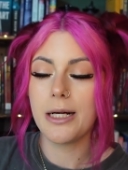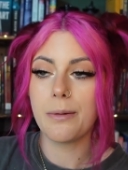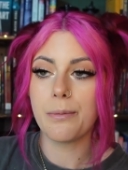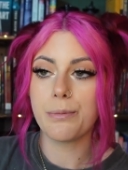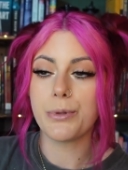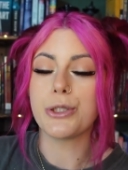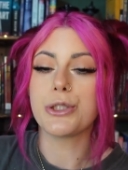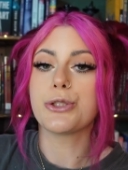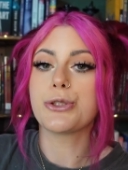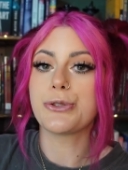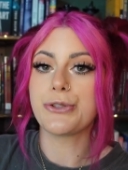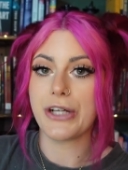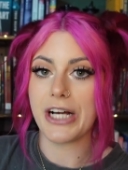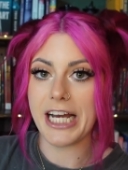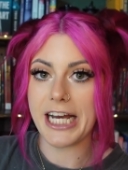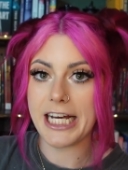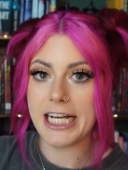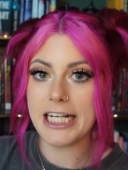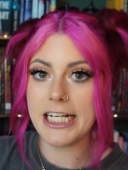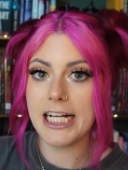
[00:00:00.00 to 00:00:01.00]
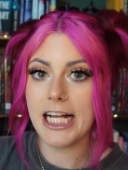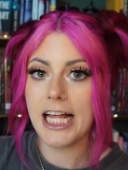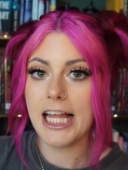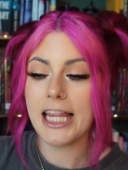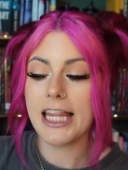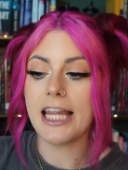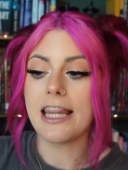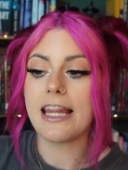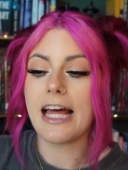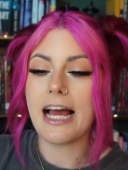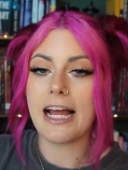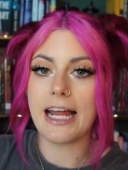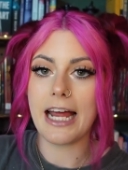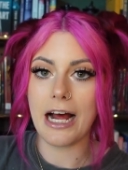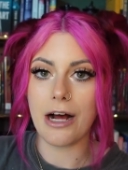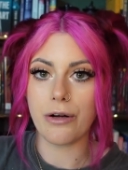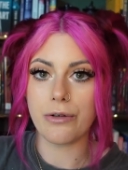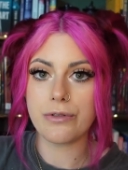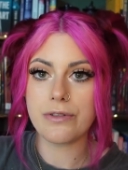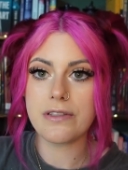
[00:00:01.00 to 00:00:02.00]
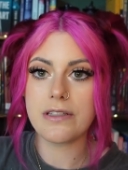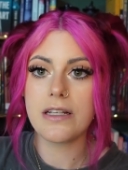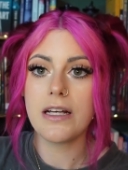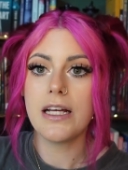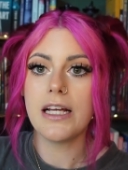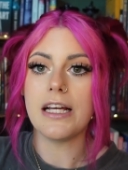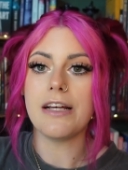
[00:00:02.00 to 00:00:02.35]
portrayed, then that counts.